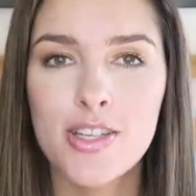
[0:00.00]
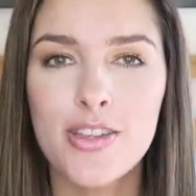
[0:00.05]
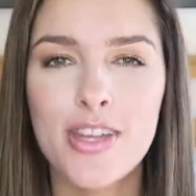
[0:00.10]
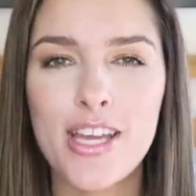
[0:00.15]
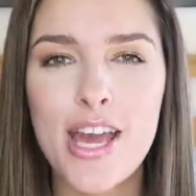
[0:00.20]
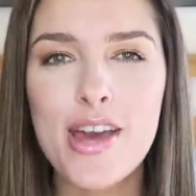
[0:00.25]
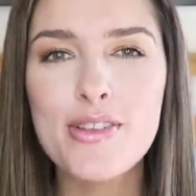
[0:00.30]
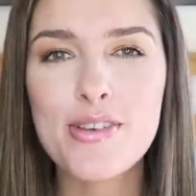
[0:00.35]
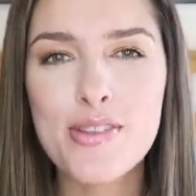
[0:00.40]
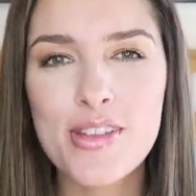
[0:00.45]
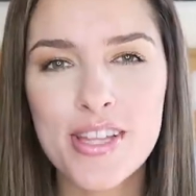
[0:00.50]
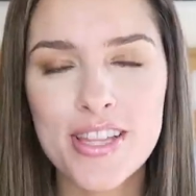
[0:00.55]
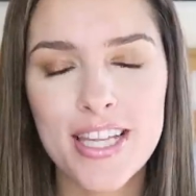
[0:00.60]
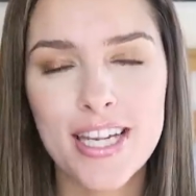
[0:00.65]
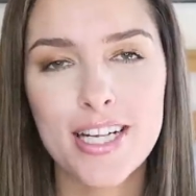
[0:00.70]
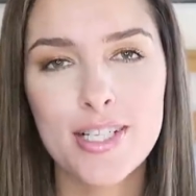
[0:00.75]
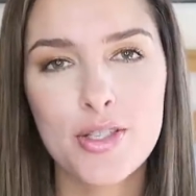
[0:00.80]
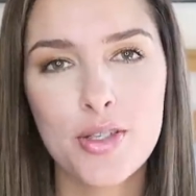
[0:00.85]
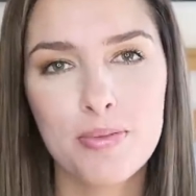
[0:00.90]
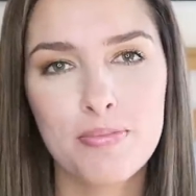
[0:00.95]
So the other thing
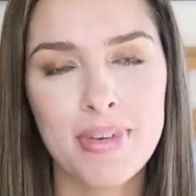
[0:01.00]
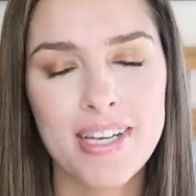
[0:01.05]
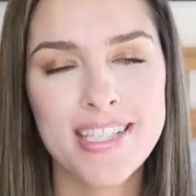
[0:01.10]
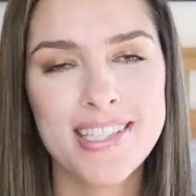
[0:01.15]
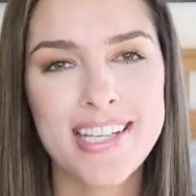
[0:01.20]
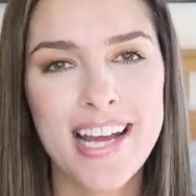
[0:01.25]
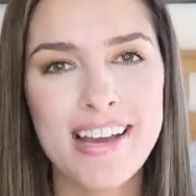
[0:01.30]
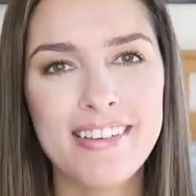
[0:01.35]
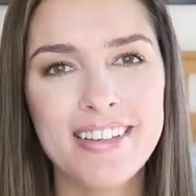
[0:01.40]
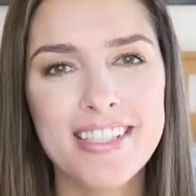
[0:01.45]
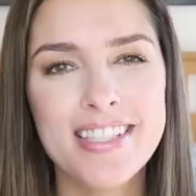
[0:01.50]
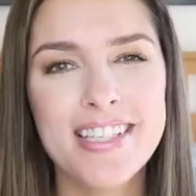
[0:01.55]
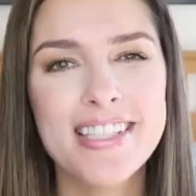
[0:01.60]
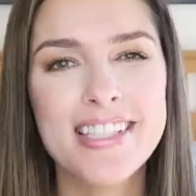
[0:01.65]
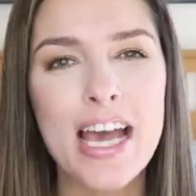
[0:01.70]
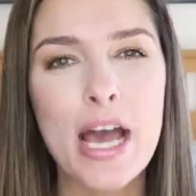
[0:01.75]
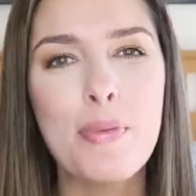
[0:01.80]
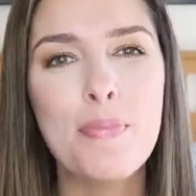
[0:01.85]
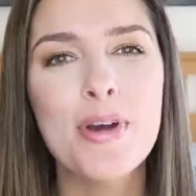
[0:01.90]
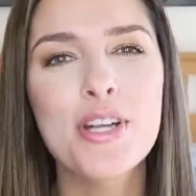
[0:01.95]
that I told my stylist
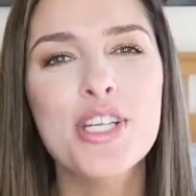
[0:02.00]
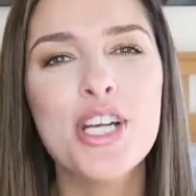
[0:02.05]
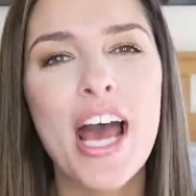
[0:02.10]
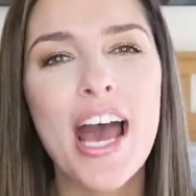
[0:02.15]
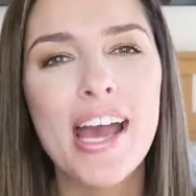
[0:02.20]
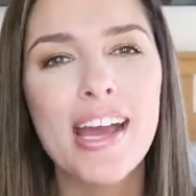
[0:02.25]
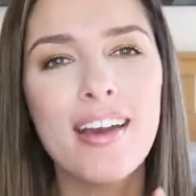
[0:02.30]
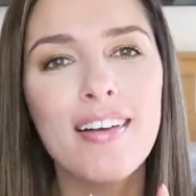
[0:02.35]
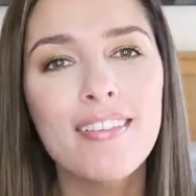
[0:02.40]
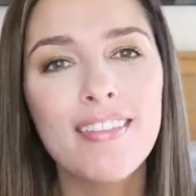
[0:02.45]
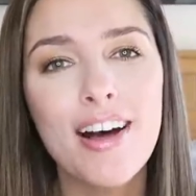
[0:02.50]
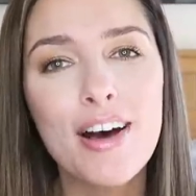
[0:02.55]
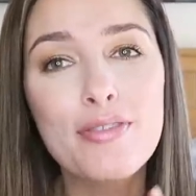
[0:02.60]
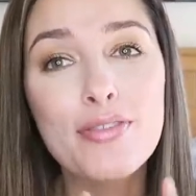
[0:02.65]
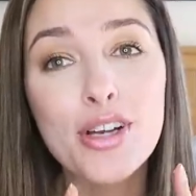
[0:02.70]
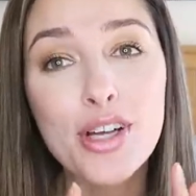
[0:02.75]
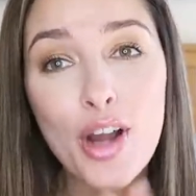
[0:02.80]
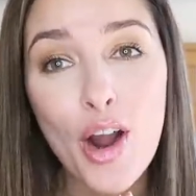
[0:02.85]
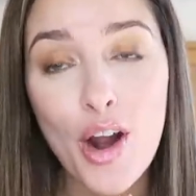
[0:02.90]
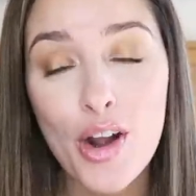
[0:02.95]
is how much I
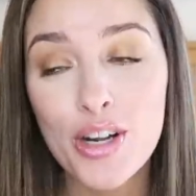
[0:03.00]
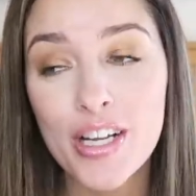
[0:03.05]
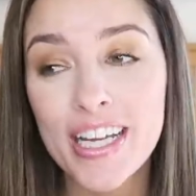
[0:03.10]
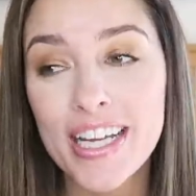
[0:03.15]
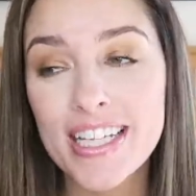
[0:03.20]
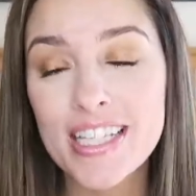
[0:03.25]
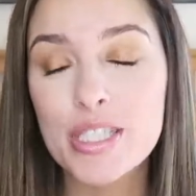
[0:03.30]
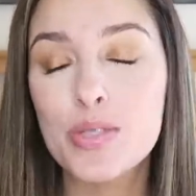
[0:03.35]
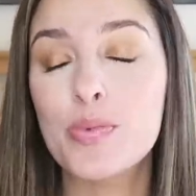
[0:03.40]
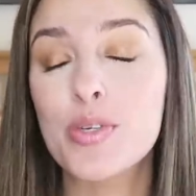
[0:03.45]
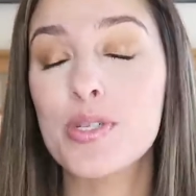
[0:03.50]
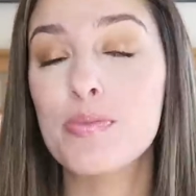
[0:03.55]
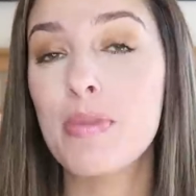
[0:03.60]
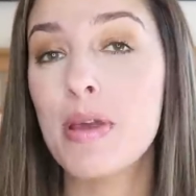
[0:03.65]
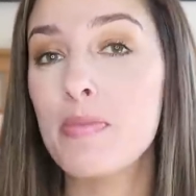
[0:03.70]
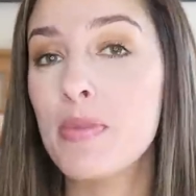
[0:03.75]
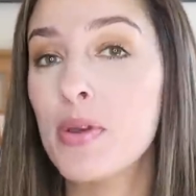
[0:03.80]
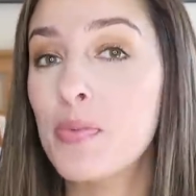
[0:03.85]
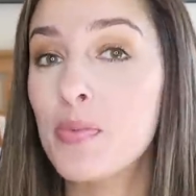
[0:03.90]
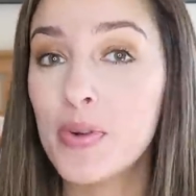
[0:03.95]
love cardigans, which
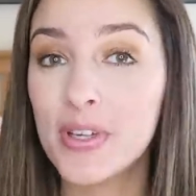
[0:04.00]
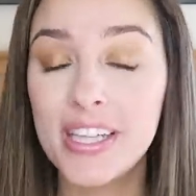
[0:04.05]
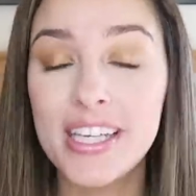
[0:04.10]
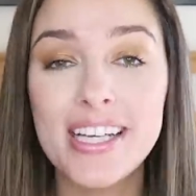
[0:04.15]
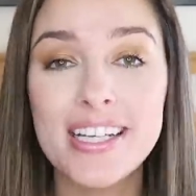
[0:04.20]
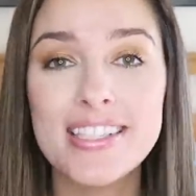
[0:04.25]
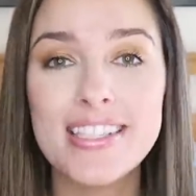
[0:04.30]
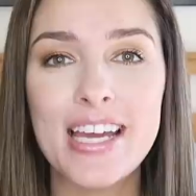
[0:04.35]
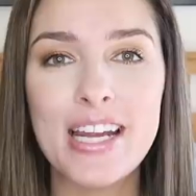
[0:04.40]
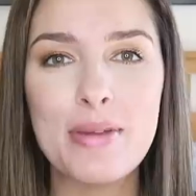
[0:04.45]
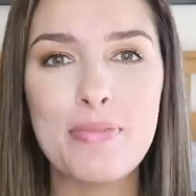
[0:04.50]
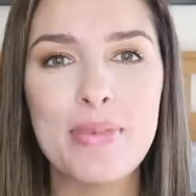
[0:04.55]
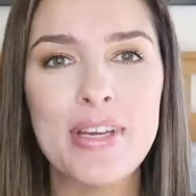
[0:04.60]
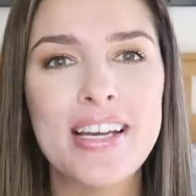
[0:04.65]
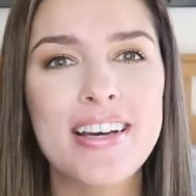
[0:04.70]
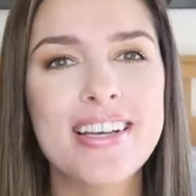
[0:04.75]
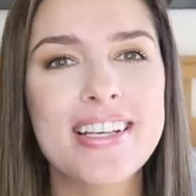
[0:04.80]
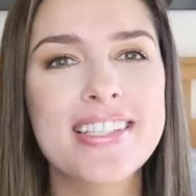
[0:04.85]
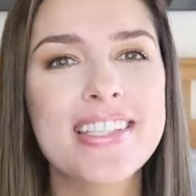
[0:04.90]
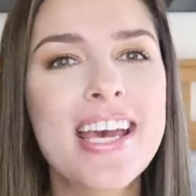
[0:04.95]
made me really excited
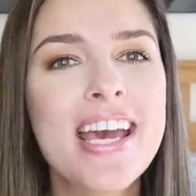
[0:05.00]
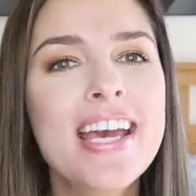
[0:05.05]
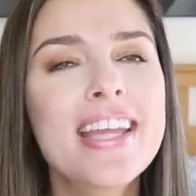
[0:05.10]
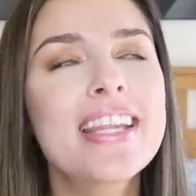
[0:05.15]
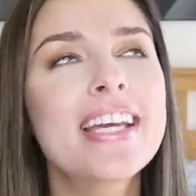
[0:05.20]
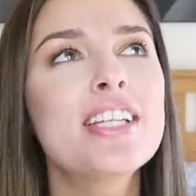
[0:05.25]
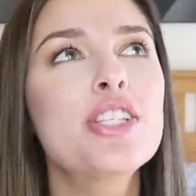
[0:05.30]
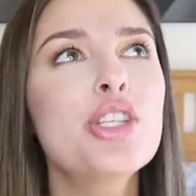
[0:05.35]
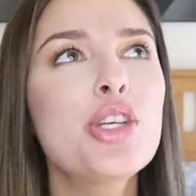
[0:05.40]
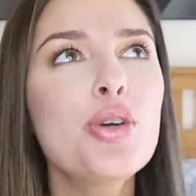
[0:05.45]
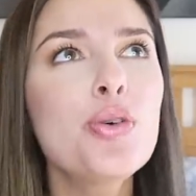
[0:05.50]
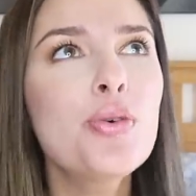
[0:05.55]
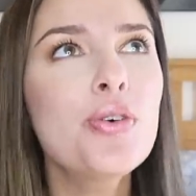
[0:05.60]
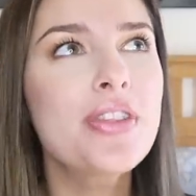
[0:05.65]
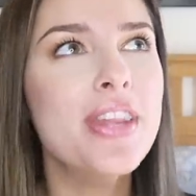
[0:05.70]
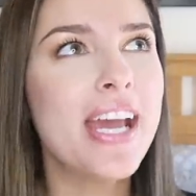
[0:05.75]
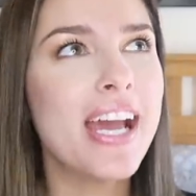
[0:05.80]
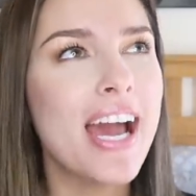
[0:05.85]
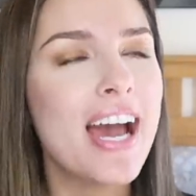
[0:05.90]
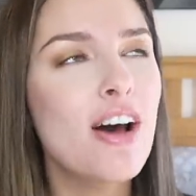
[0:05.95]
because
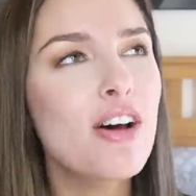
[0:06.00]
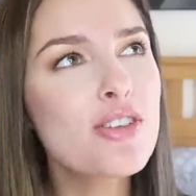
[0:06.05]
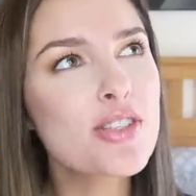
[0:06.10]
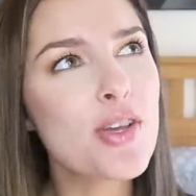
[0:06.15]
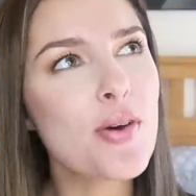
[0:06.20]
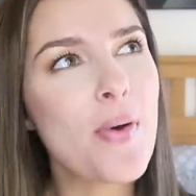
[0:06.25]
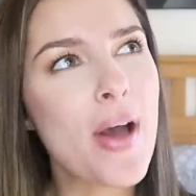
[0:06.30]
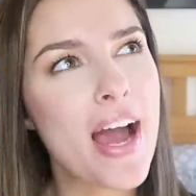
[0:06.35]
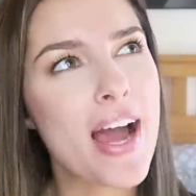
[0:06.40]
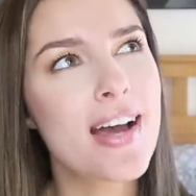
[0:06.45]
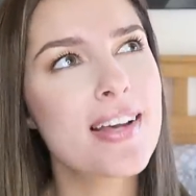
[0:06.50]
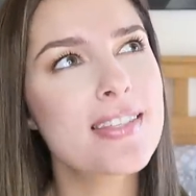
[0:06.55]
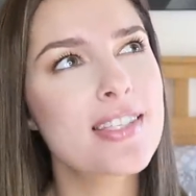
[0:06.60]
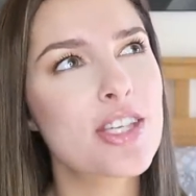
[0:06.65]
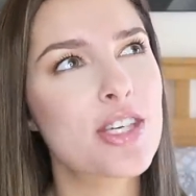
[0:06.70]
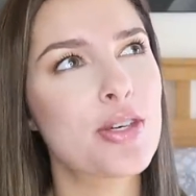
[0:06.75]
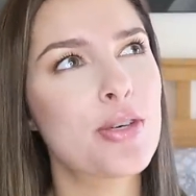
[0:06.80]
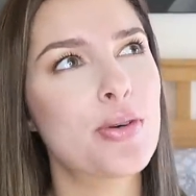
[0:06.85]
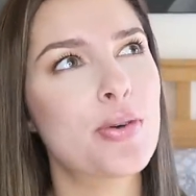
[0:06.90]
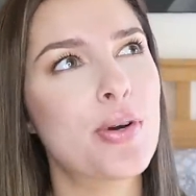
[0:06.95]
they also
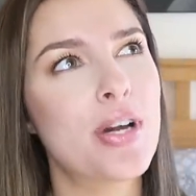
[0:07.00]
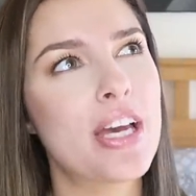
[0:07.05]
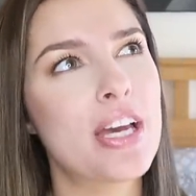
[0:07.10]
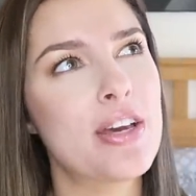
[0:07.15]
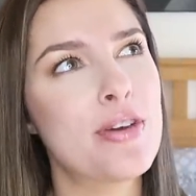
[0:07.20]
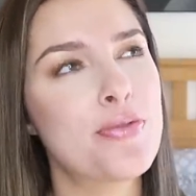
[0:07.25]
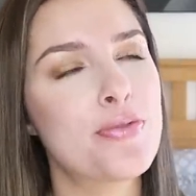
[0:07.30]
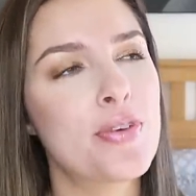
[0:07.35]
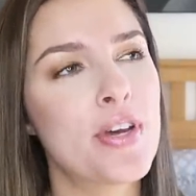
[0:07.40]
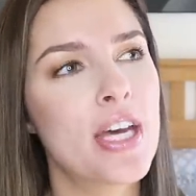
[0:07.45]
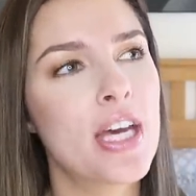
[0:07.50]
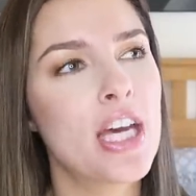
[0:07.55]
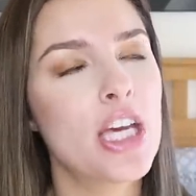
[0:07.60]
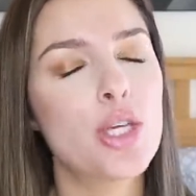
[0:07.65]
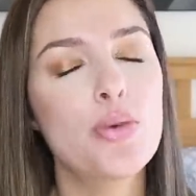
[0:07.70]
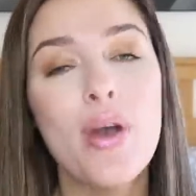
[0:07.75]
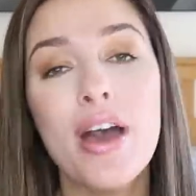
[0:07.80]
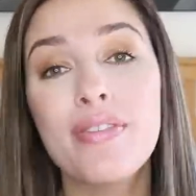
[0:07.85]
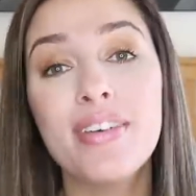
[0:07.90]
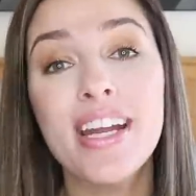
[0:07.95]
ask you if
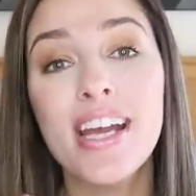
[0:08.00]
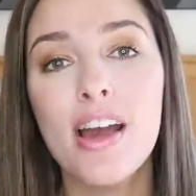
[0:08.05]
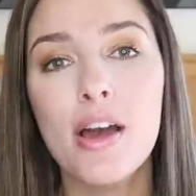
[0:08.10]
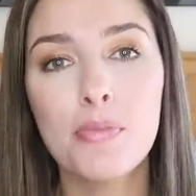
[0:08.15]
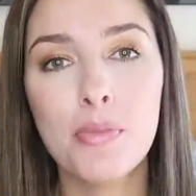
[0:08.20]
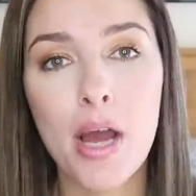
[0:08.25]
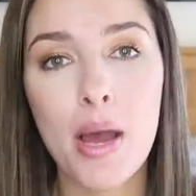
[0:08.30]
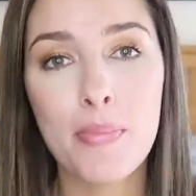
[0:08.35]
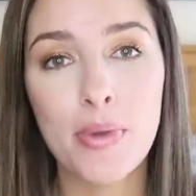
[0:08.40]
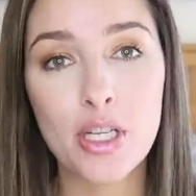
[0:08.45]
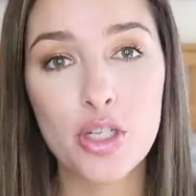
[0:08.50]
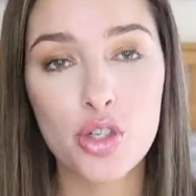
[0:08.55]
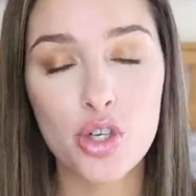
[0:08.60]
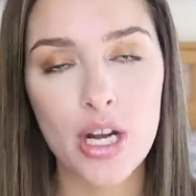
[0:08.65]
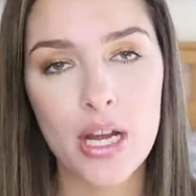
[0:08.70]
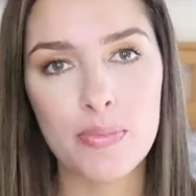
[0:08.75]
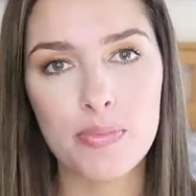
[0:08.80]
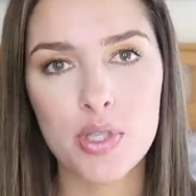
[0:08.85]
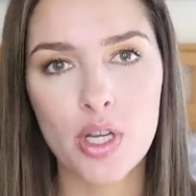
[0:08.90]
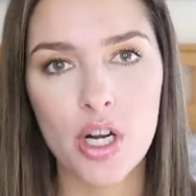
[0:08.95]
you have any upcoming
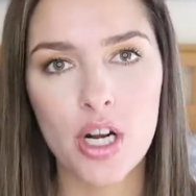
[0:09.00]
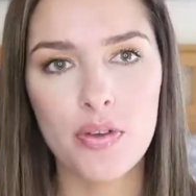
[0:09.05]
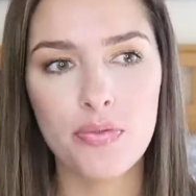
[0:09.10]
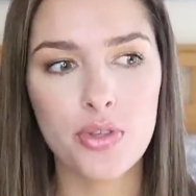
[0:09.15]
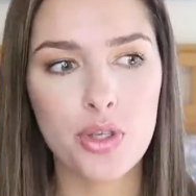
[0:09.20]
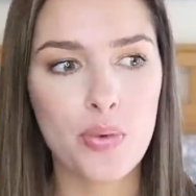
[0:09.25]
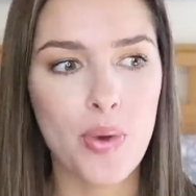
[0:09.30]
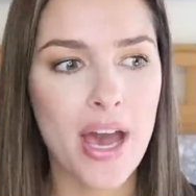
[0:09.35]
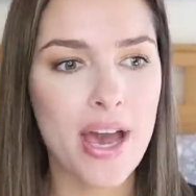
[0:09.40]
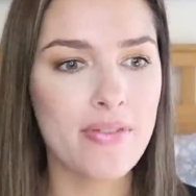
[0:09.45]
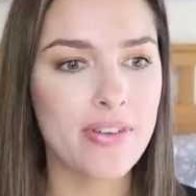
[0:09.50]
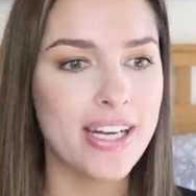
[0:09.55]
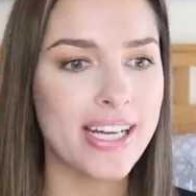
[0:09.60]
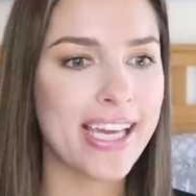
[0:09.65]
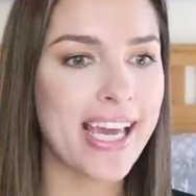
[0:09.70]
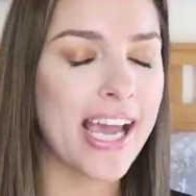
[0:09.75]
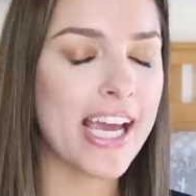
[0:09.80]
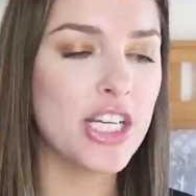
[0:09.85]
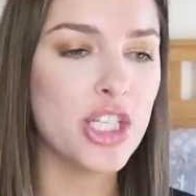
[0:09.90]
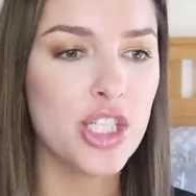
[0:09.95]
trips or if you have an
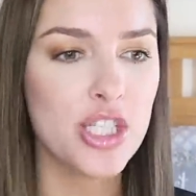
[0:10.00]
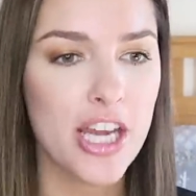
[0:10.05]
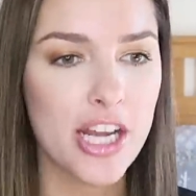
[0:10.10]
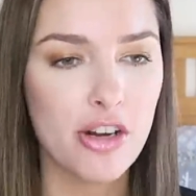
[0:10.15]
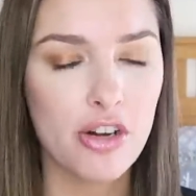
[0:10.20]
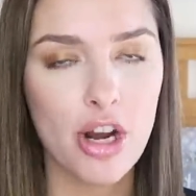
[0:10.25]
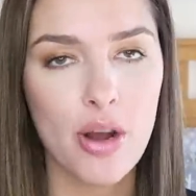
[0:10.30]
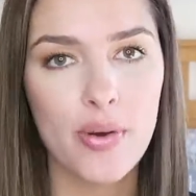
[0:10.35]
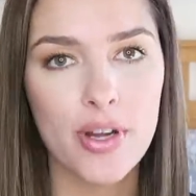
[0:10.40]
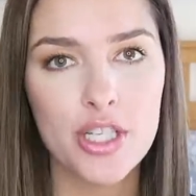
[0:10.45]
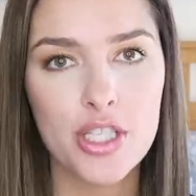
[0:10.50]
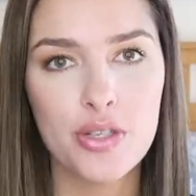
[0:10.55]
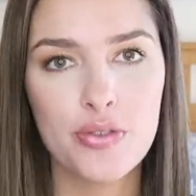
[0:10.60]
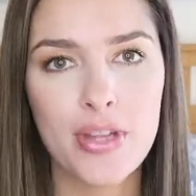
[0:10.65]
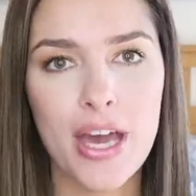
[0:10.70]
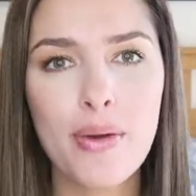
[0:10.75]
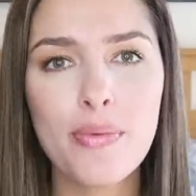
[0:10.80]
occasion that you're going to.